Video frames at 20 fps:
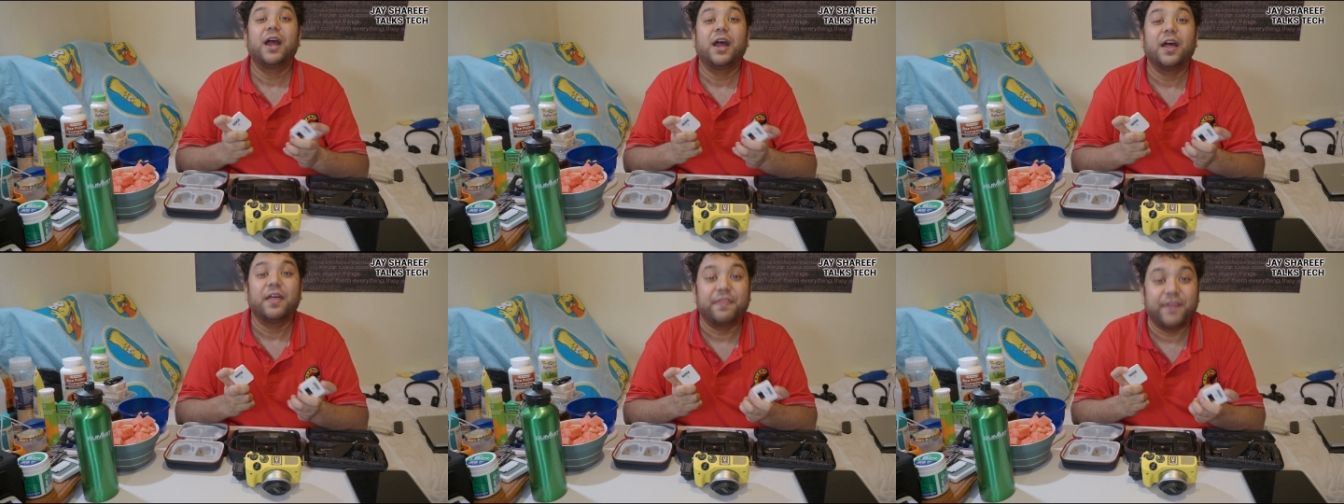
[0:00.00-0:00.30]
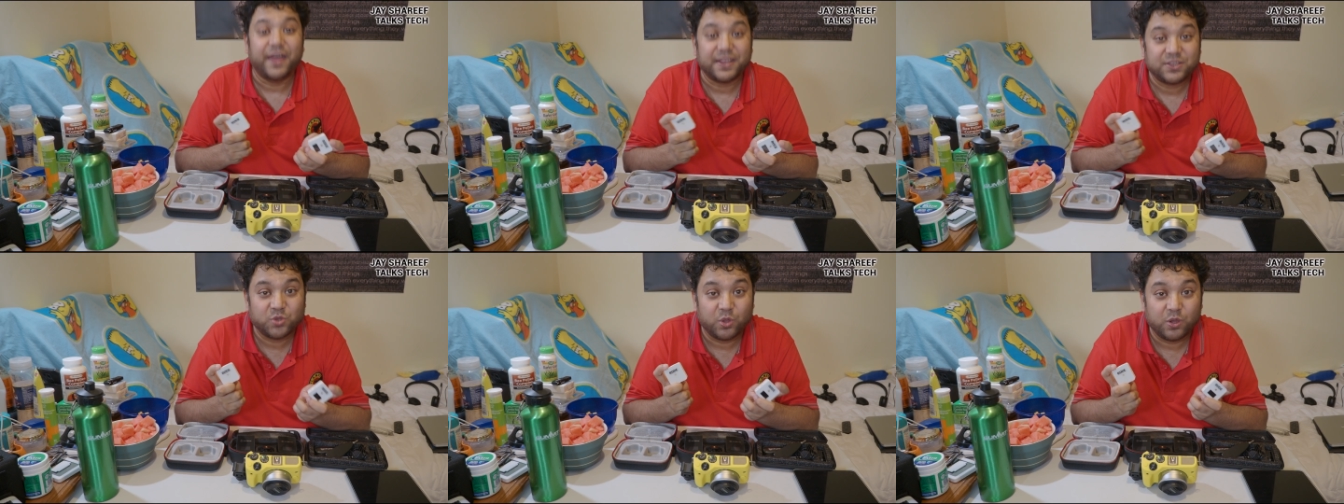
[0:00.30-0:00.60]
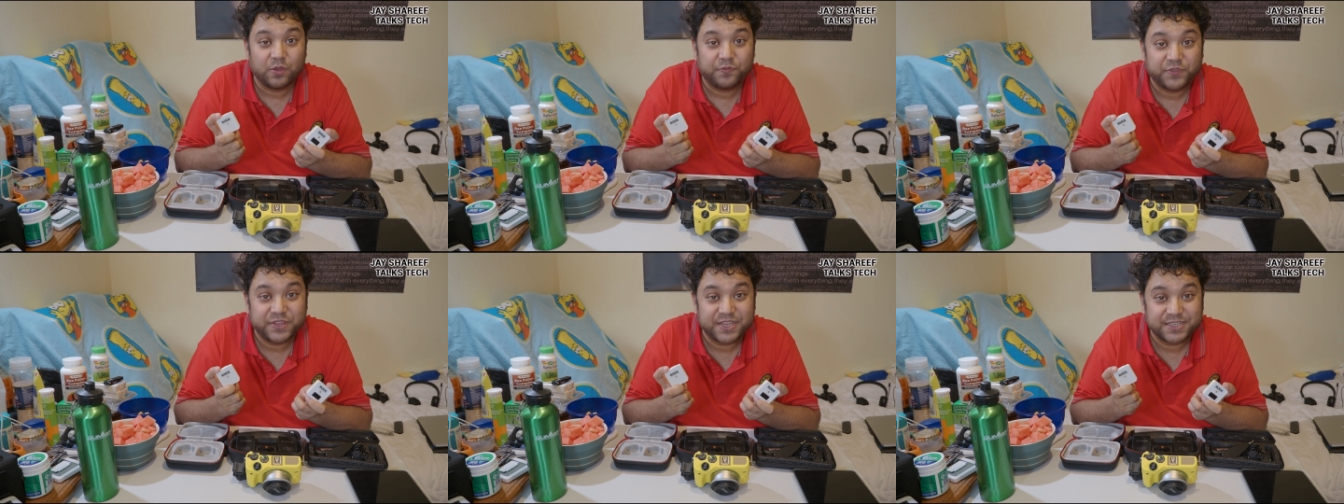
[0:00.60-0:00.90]
That's all
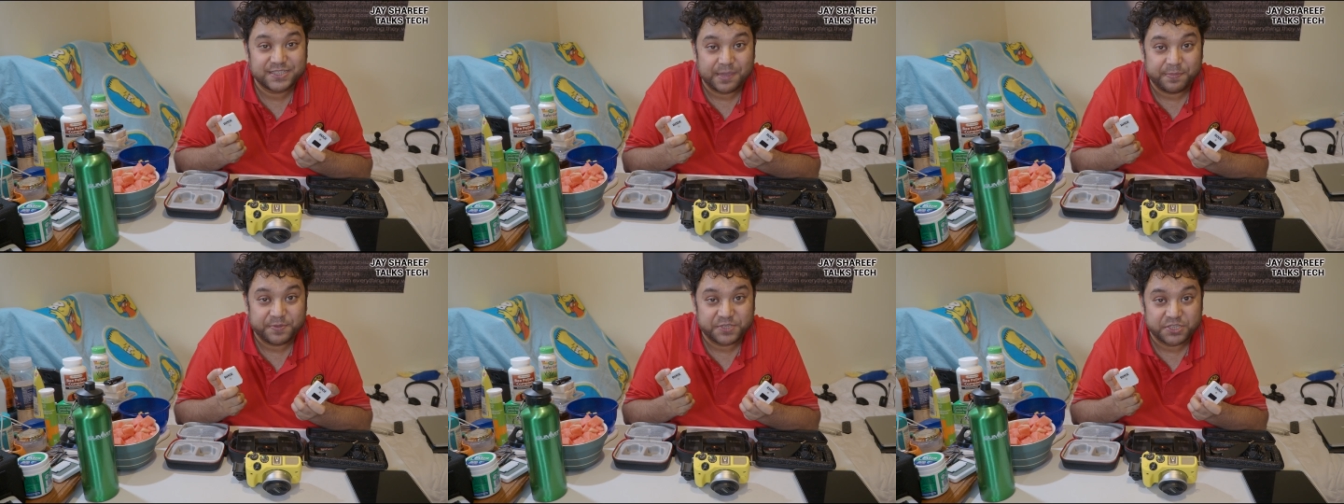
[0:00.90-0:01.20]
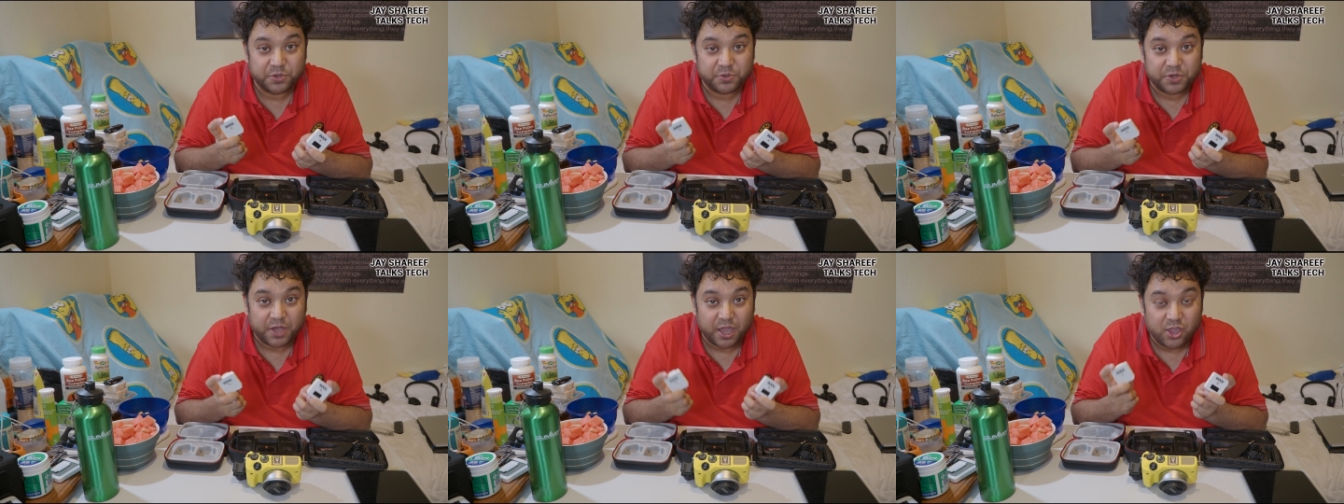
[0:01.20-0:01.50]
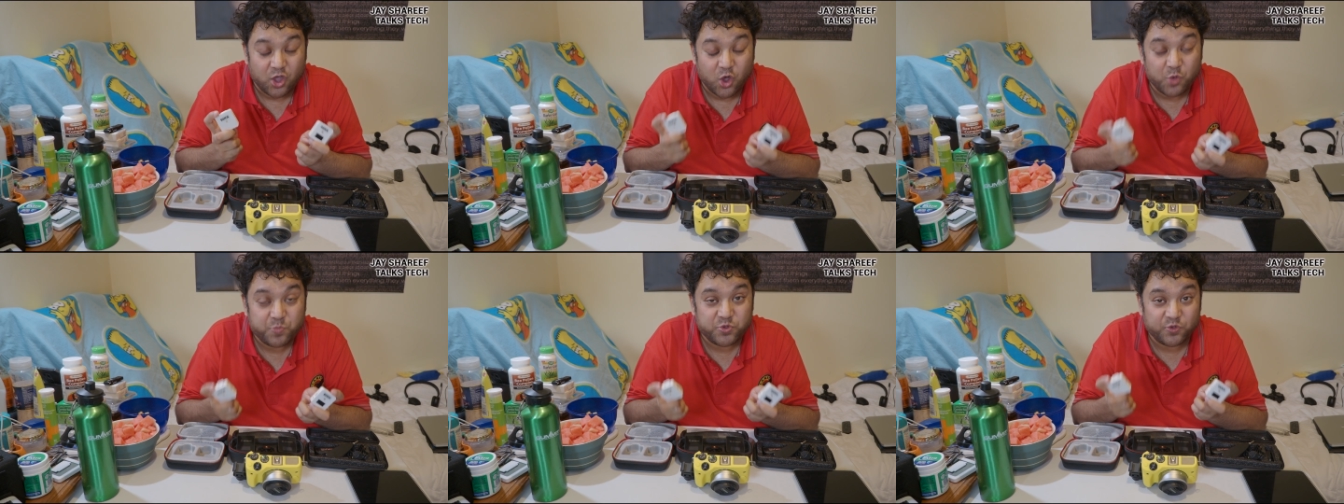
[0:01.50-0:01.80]
for this episode. I
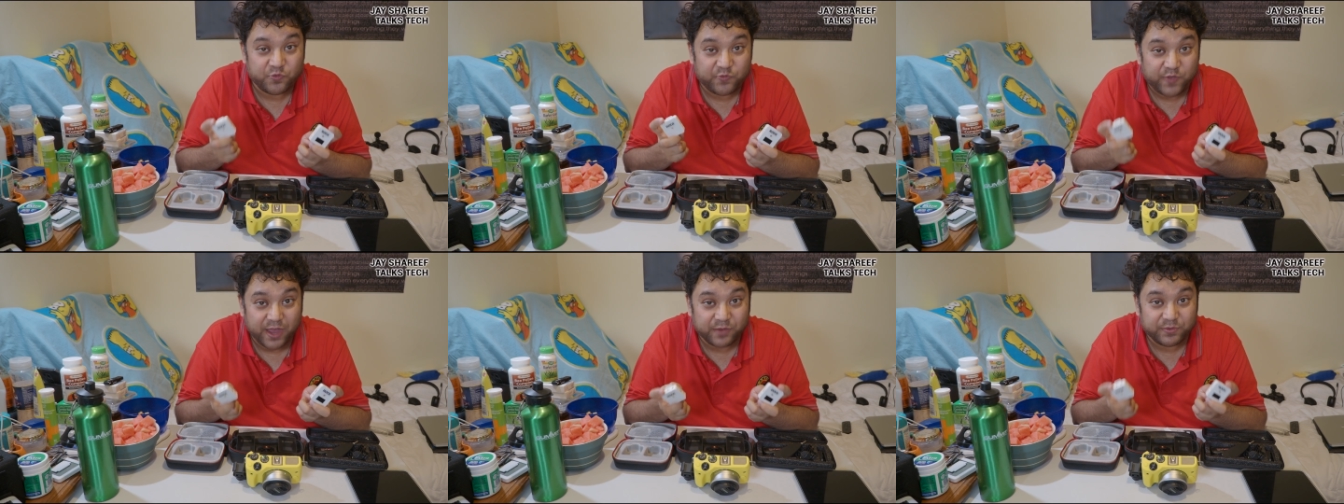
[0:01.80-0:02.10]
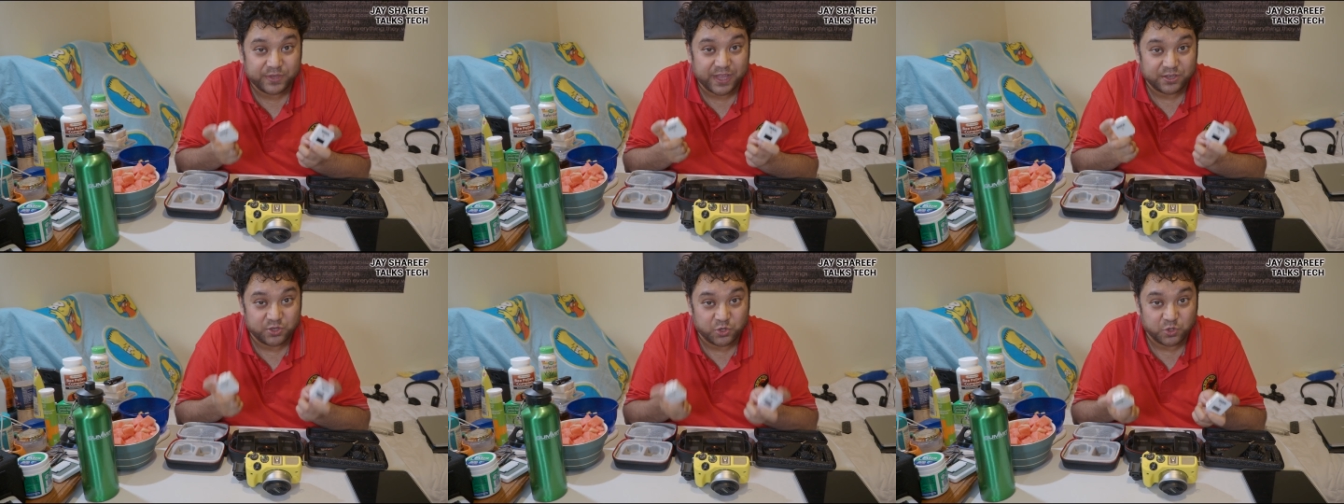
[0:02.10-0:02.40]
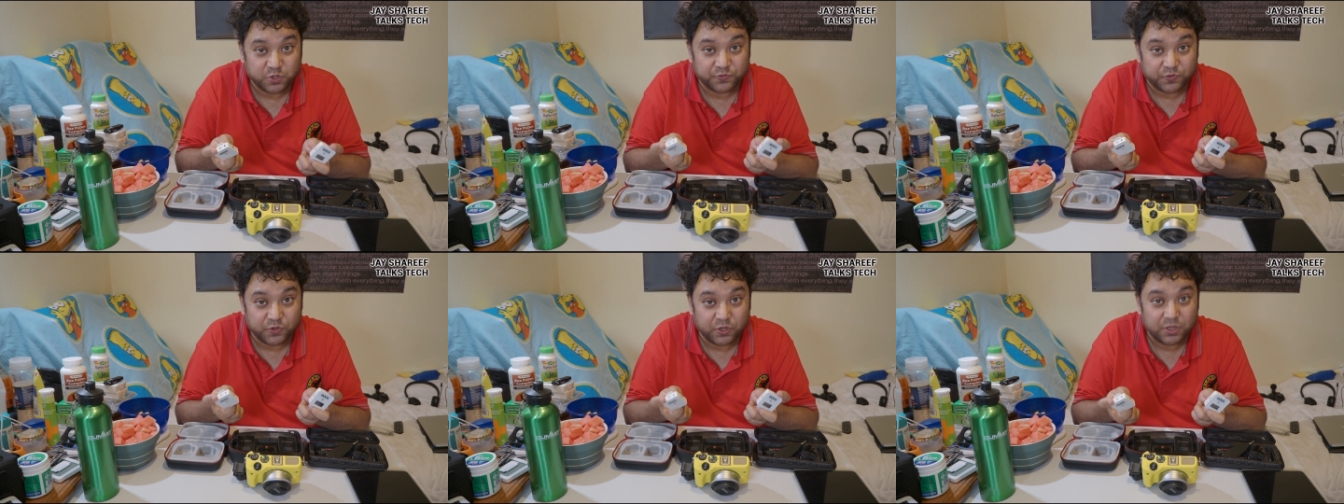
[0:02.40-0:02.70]
hope you found that
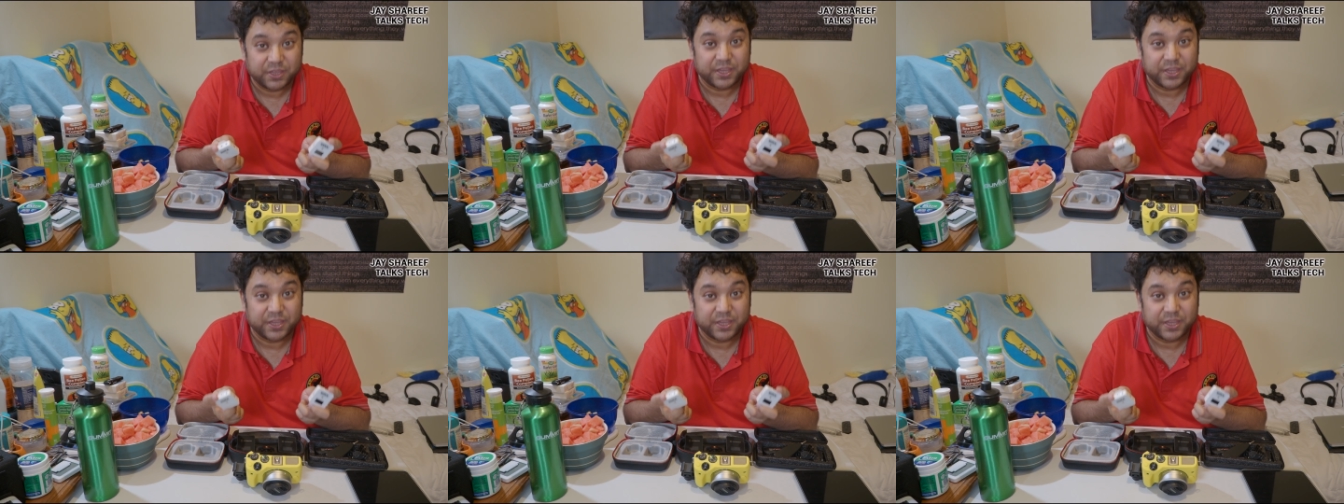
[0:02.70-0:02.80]
useful.